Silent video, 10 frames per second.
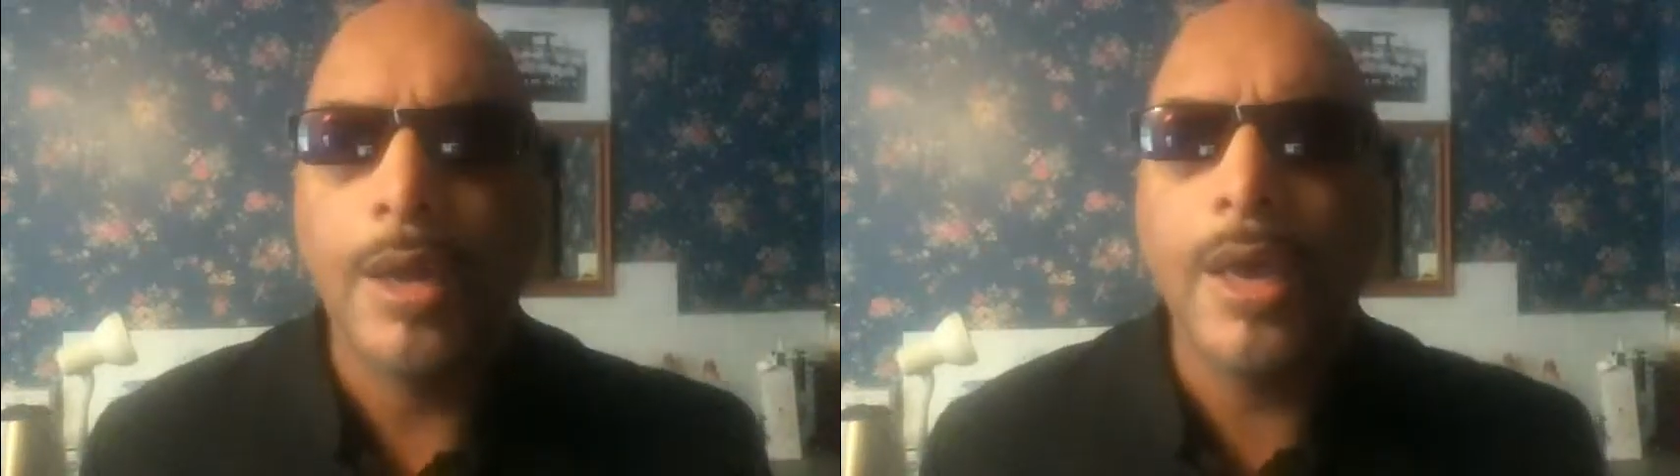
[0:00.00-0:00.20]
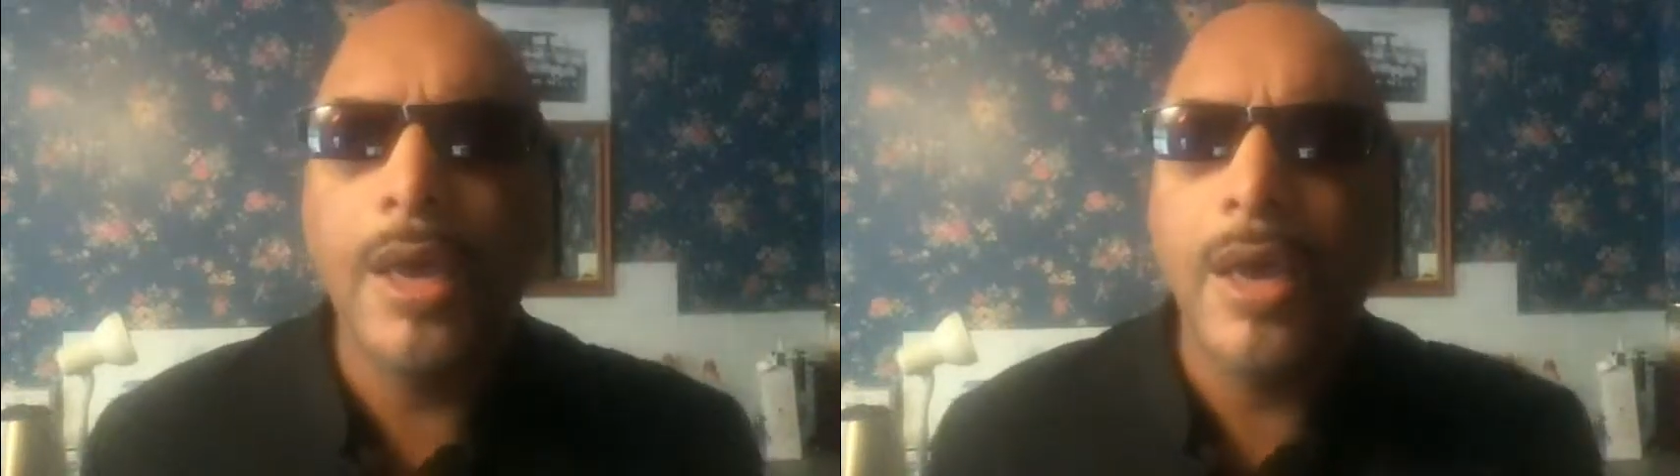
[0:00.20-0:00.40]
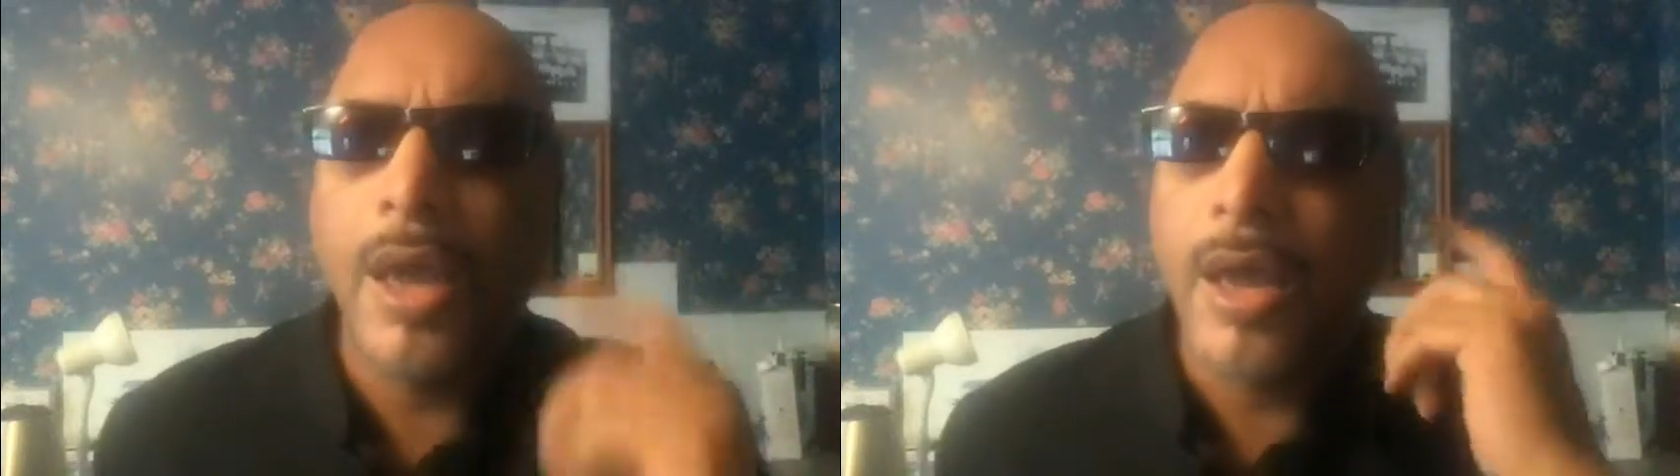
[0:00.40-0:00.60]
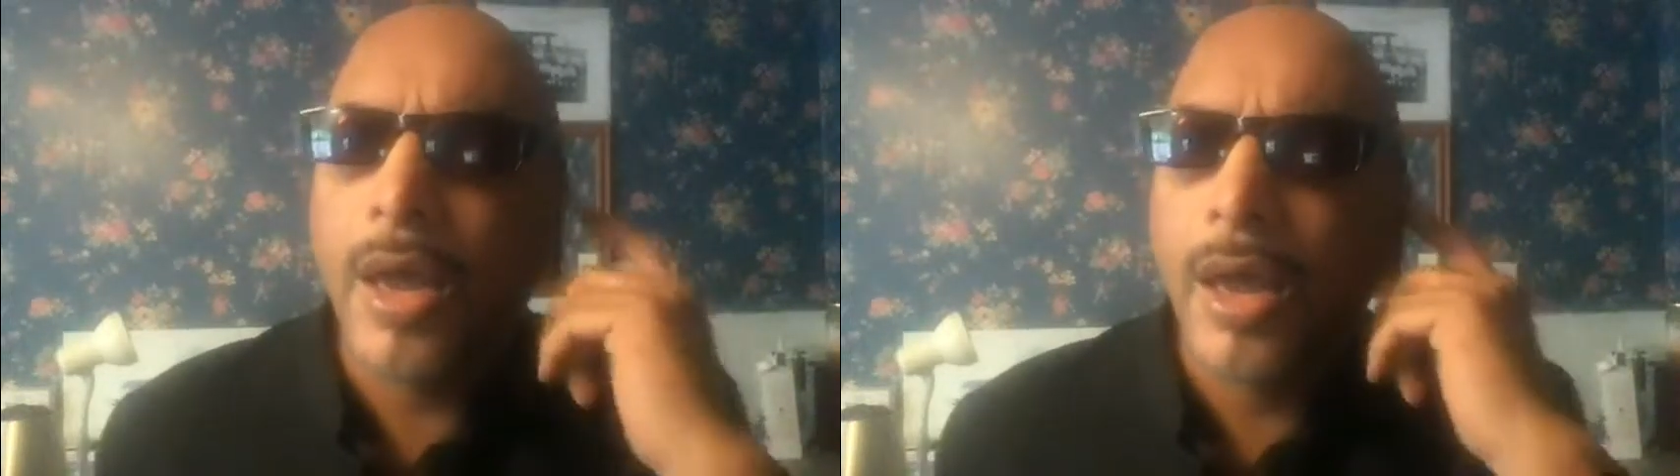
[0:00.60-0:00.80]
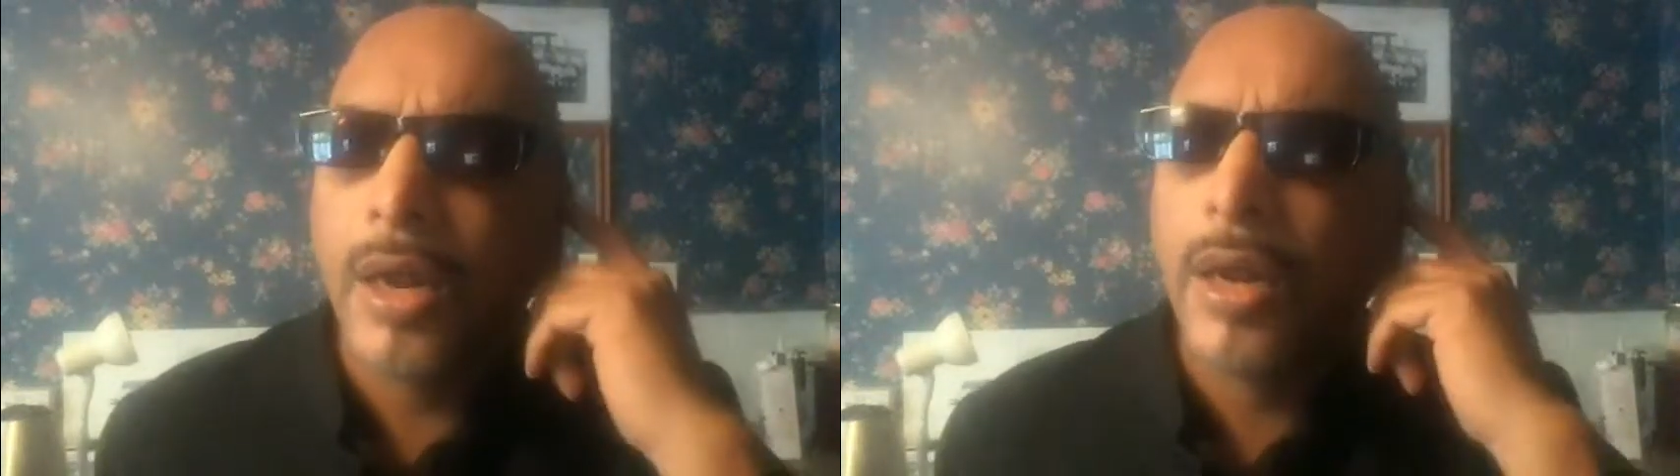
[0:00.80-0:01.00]
He uh,
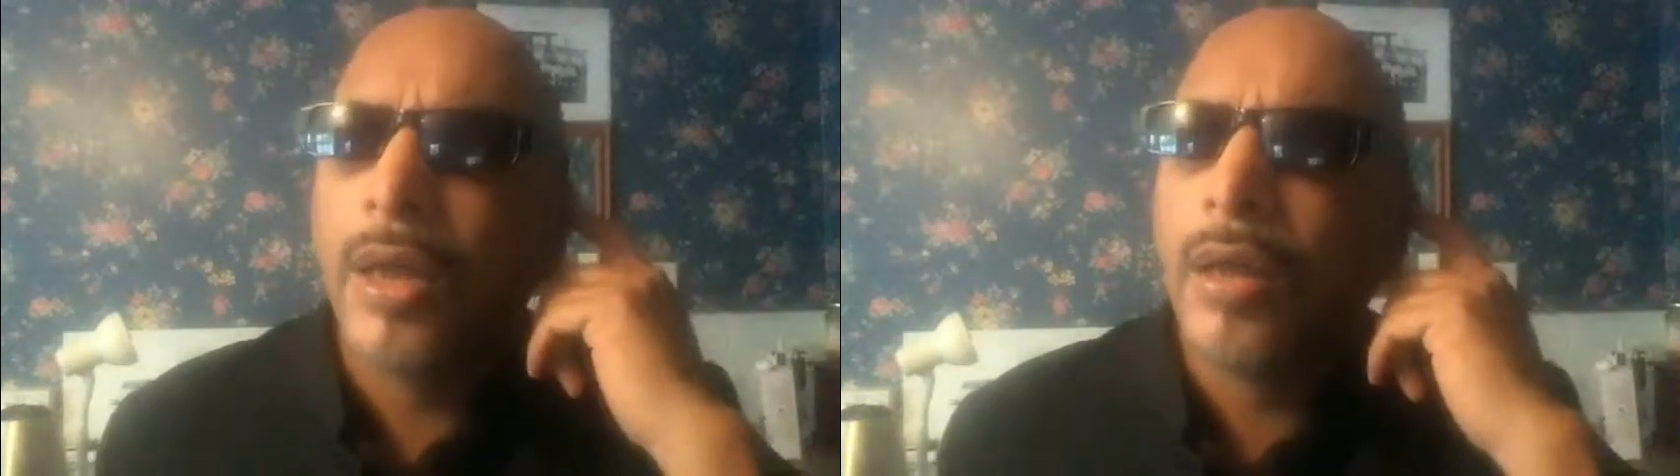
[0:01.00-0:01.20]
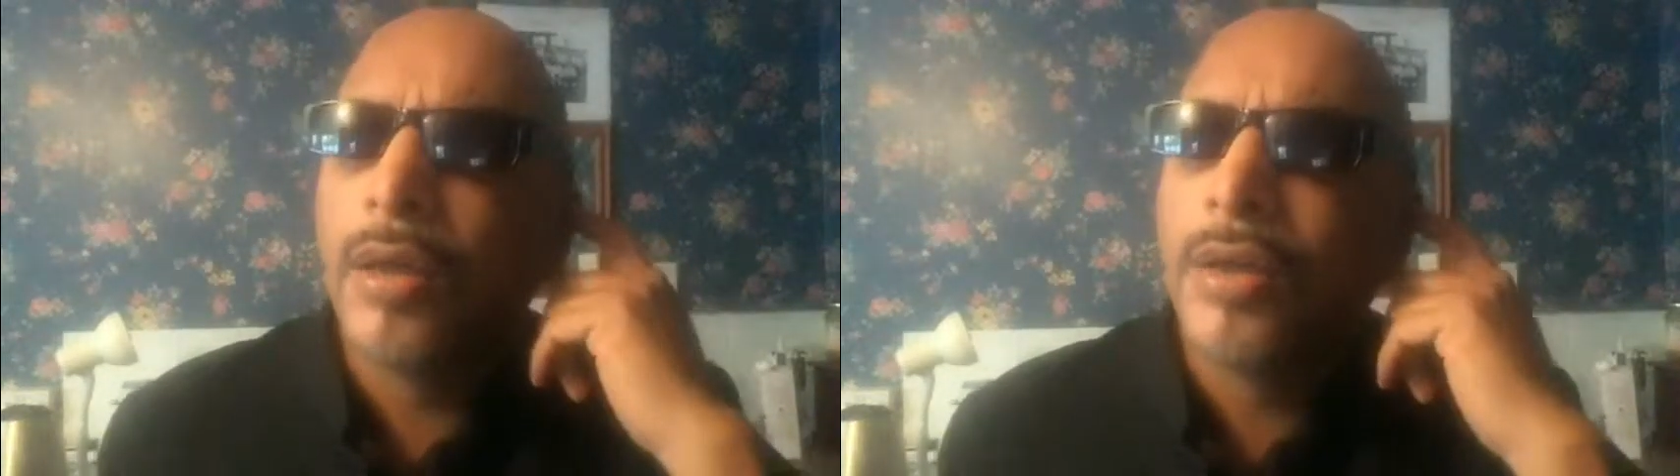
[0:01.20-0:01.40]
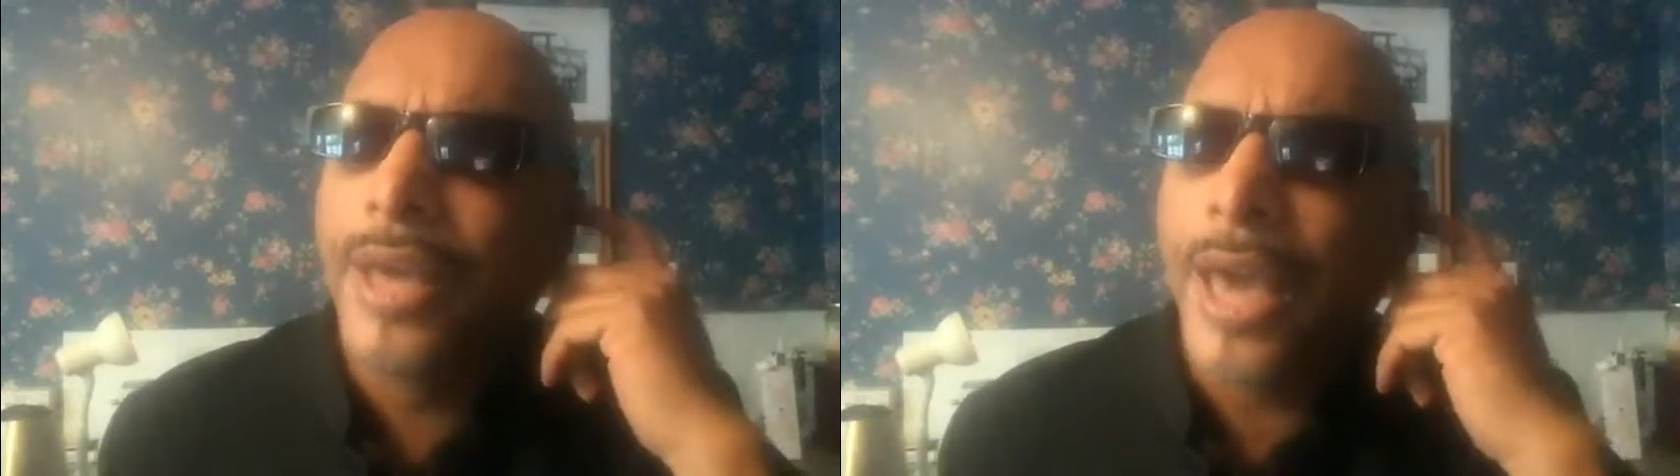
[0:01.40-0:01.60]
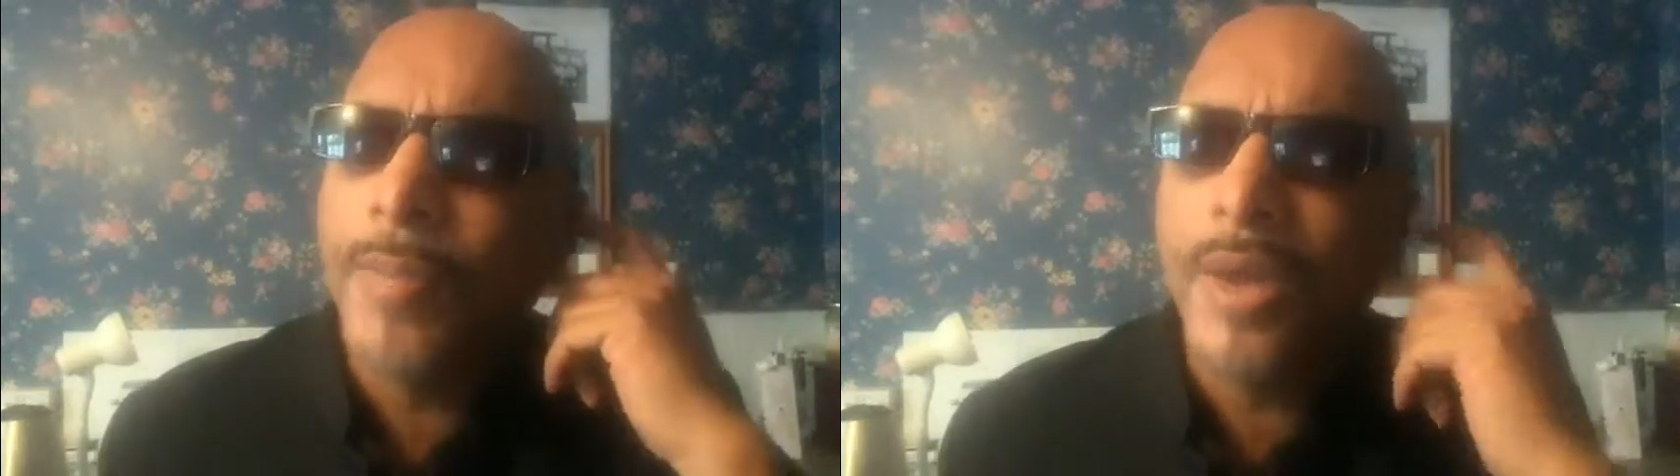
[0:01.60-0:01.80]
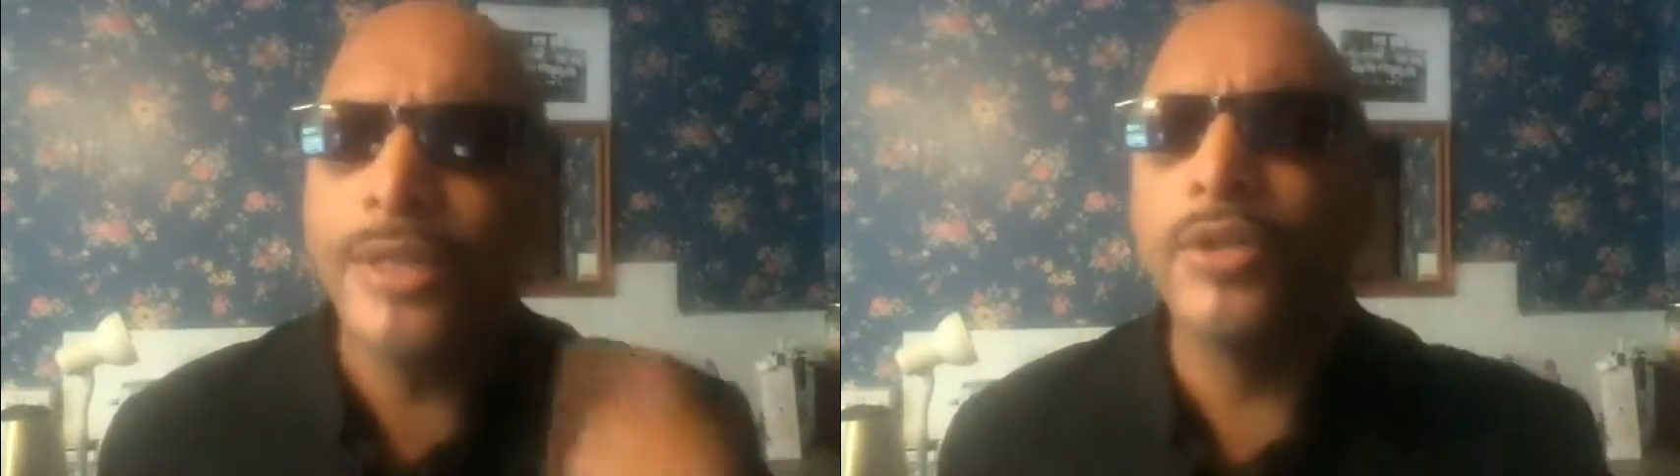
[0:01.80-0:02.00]

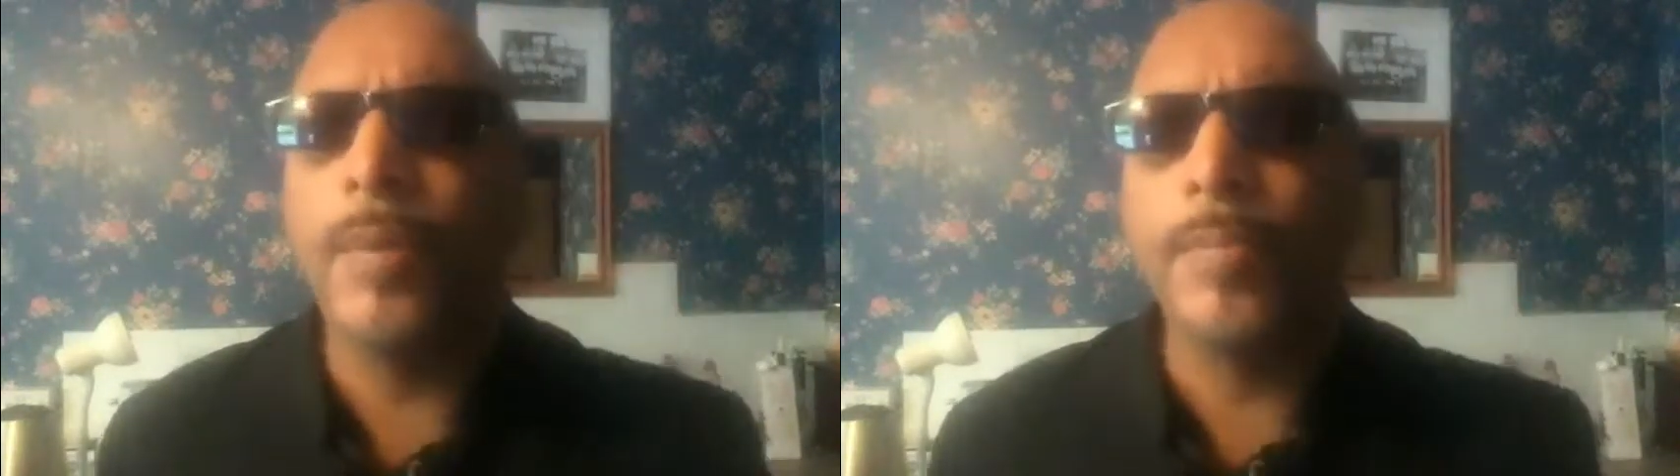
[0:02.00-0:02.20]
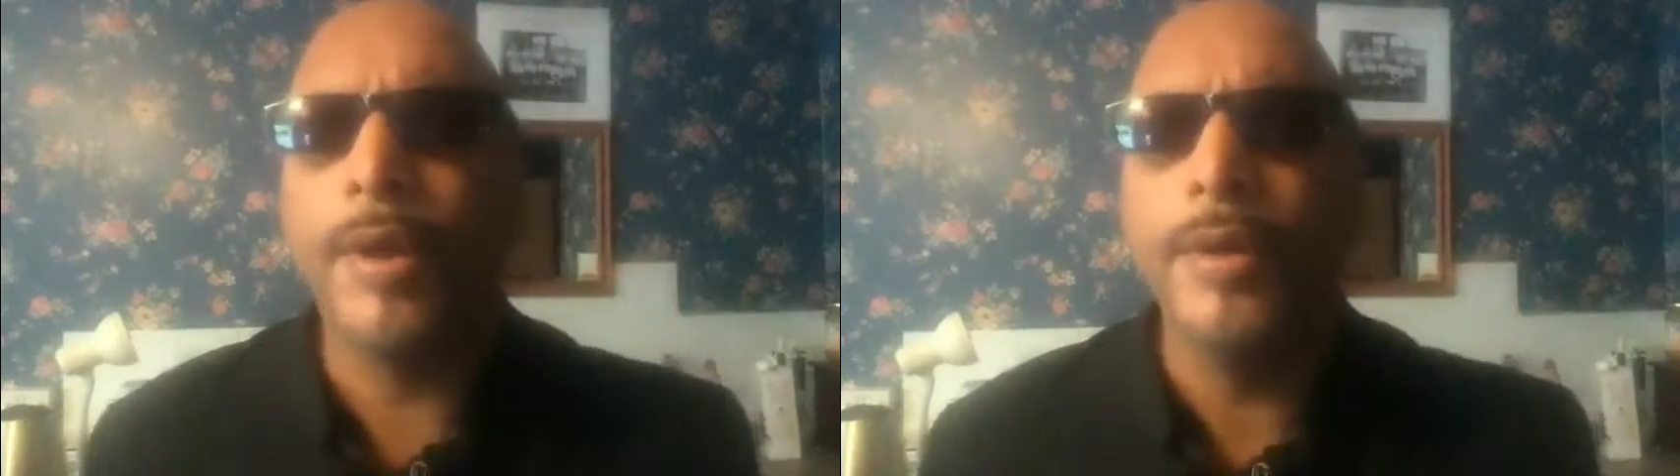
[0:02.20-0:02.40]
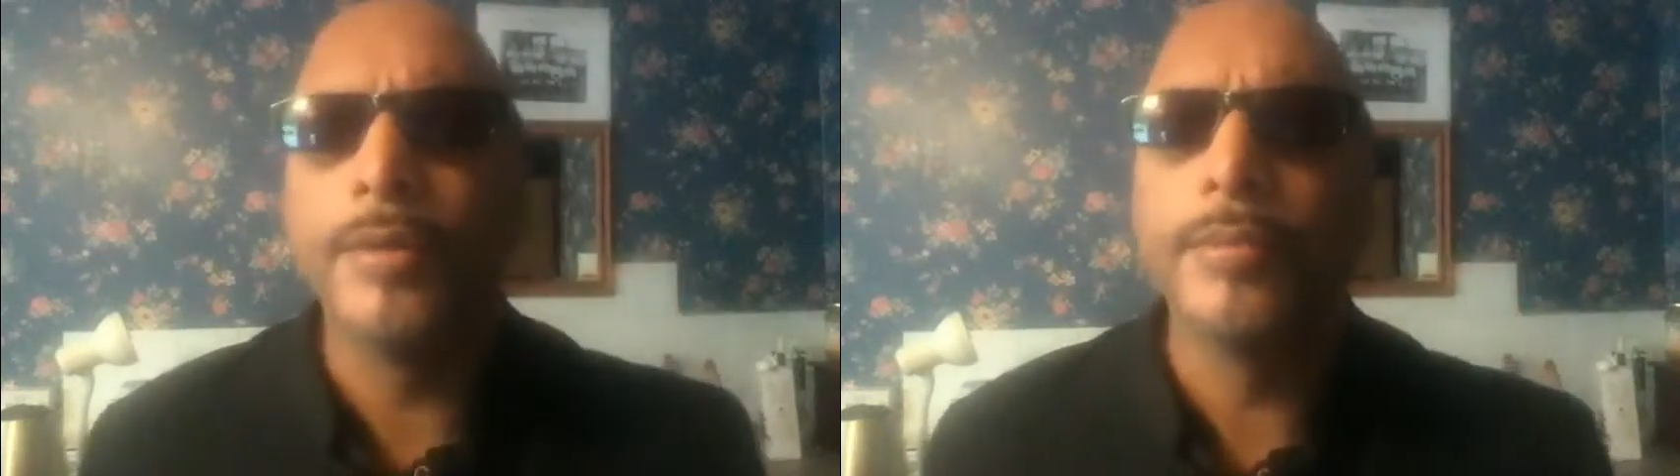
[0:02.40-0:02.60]
gave me his number.